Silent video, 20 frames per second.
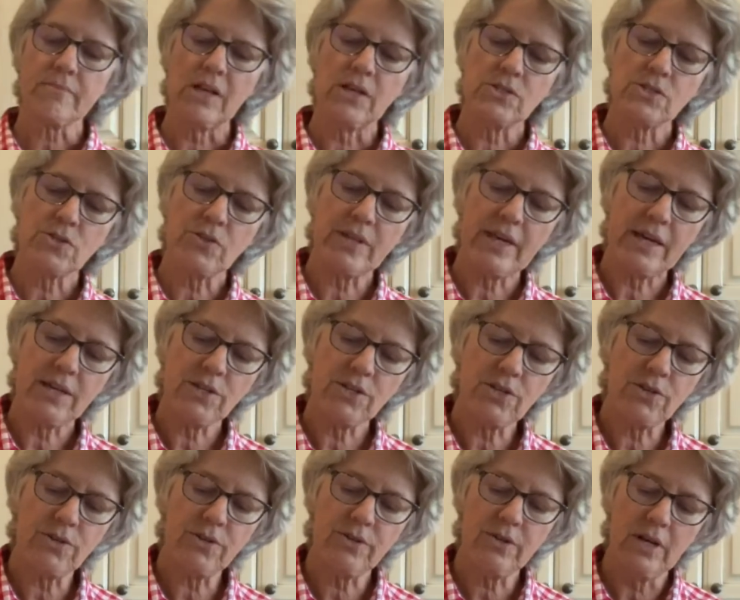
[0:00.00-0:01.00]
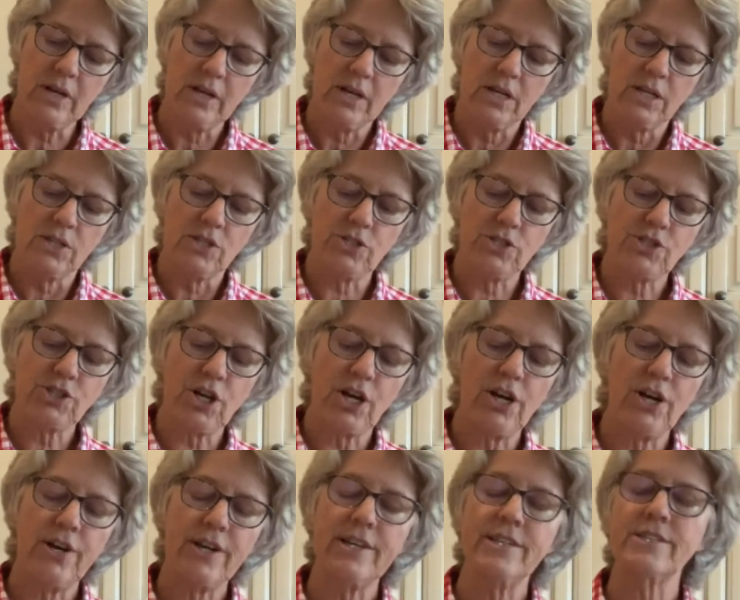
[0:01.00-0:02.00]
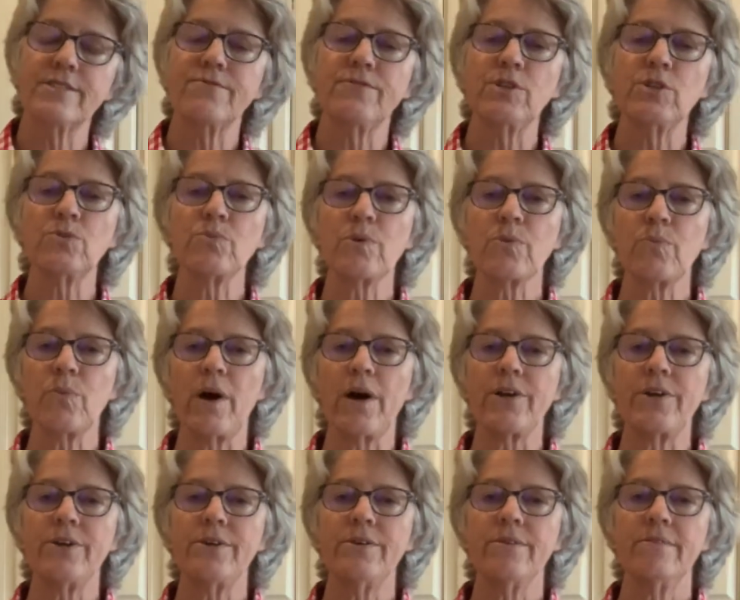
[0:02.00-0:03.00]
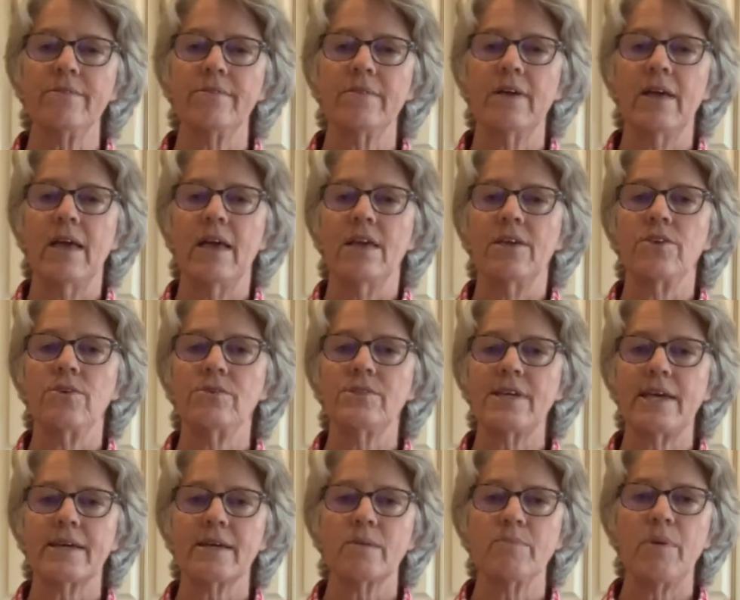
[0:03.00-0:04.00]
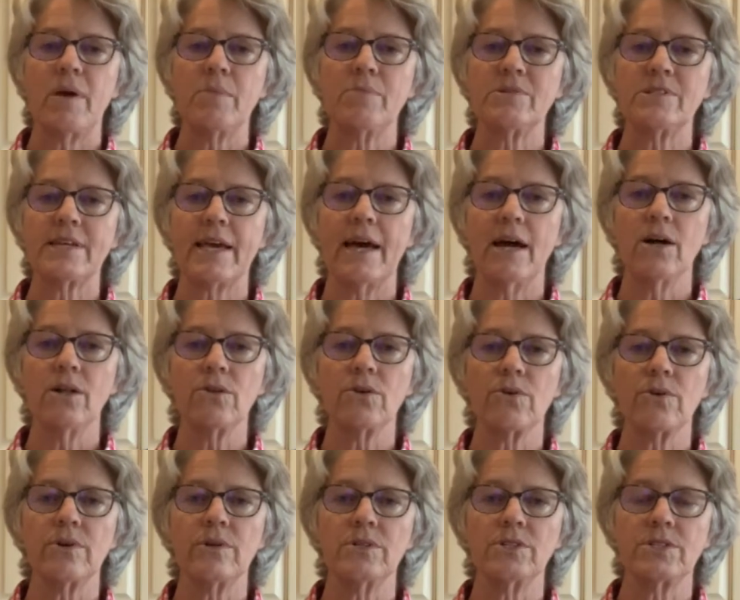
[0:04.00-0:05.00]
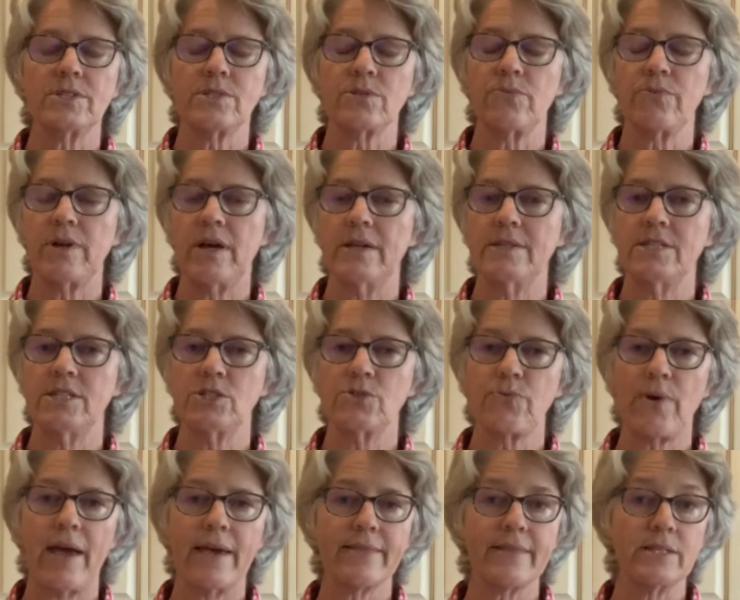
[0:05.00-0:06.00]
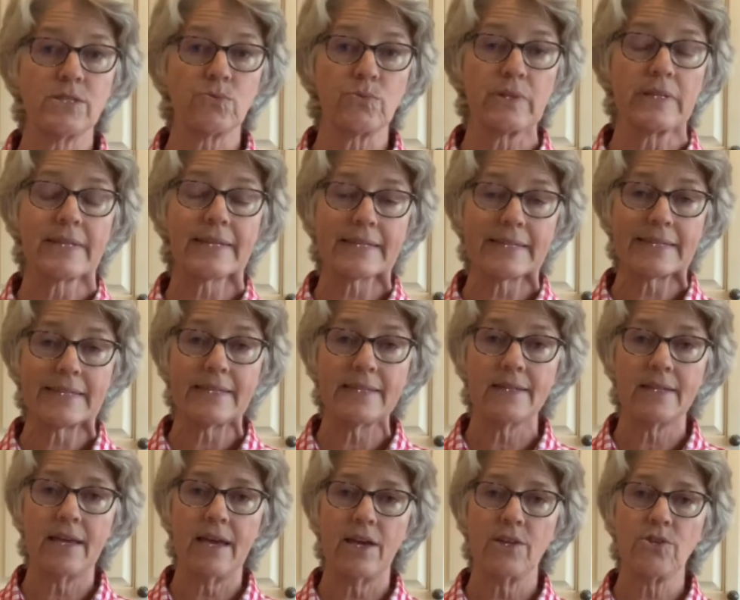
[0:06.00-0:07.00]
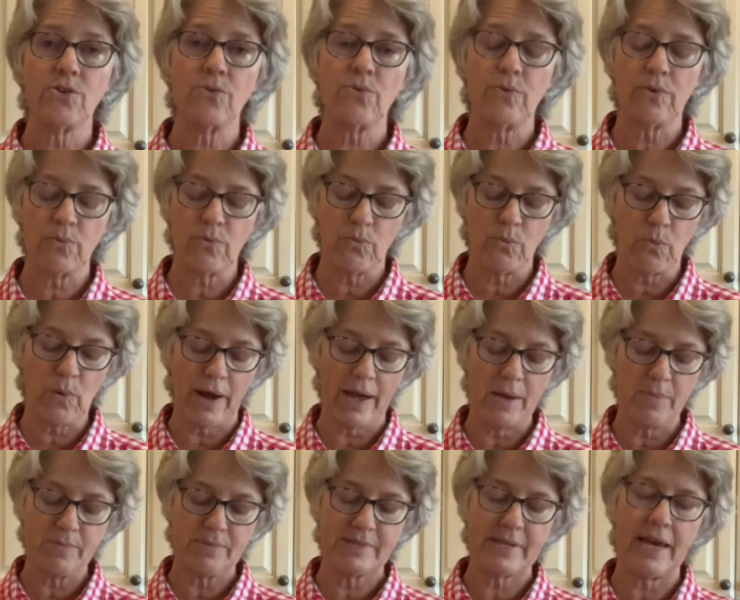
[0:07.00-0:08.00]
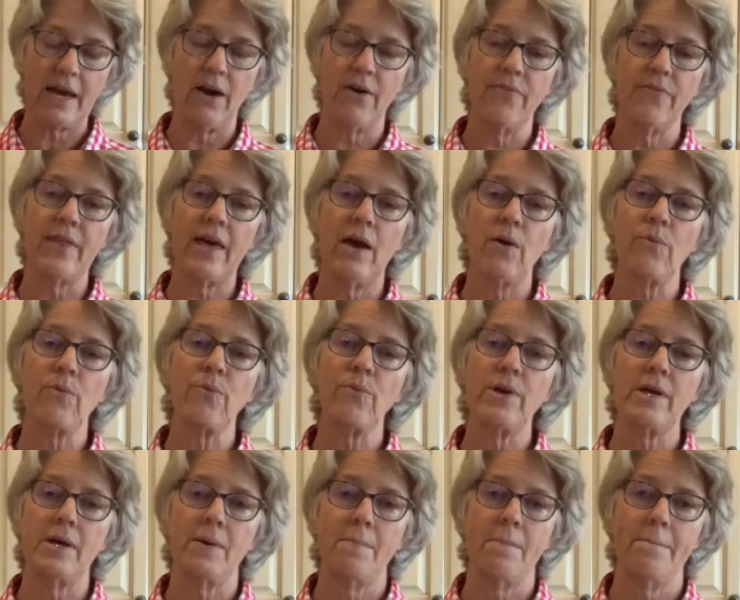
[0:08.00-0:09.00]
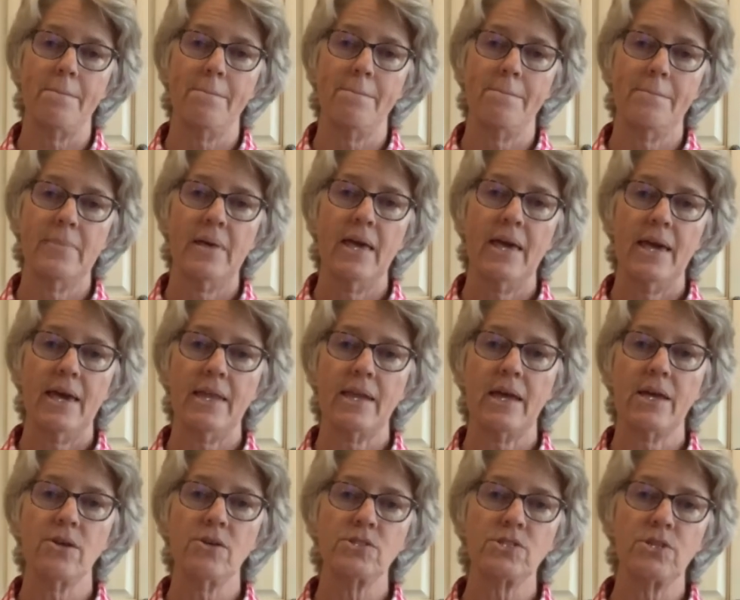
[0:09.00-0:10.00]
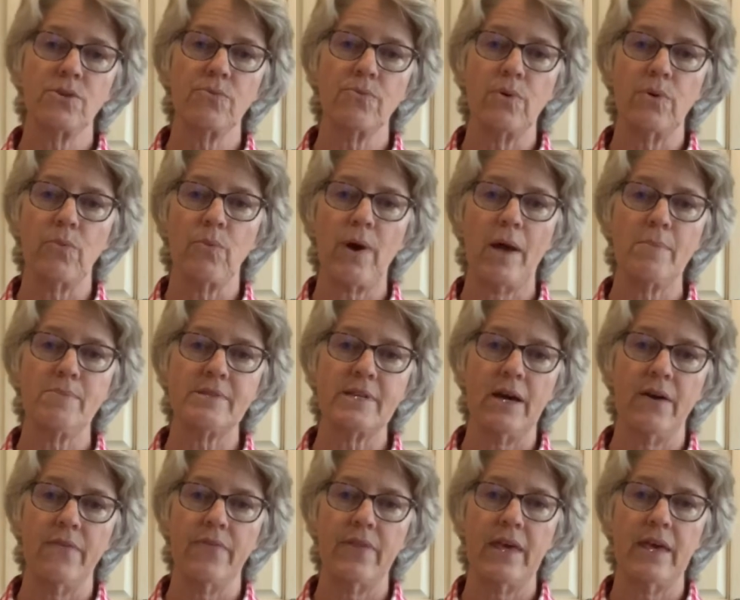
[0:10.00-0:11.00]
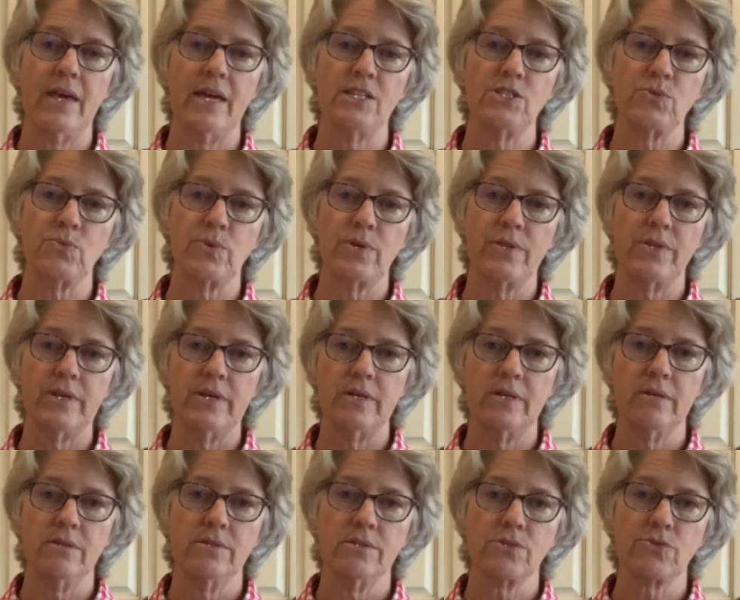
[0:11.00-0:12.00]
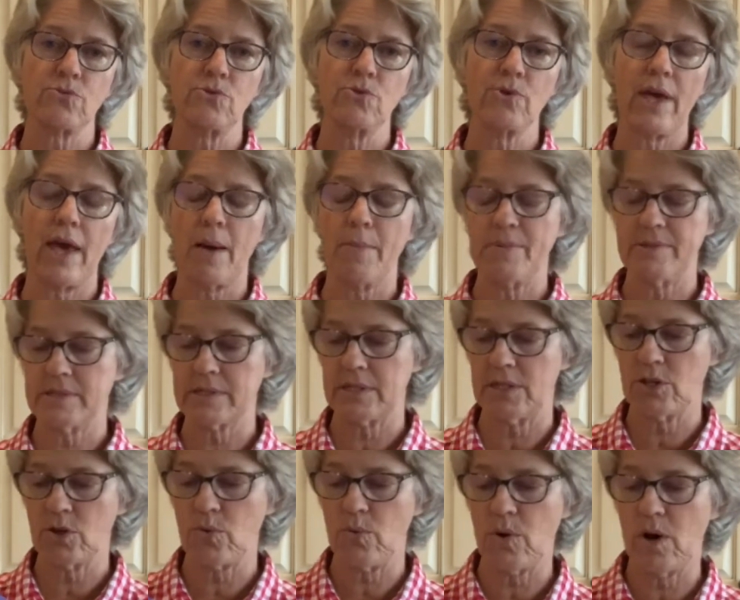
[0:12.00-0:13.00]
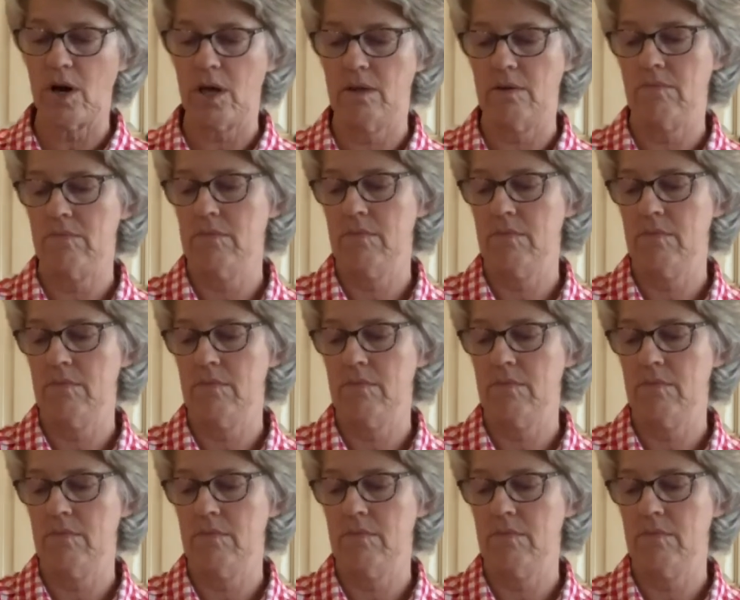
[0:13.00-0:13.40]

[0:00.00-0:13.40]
So then your jar is filled with water. You take a paper towel or just a dish rag that's really clean, and you wipe down that rim. And I usually wipe down the edge where the screw cap is going to go on.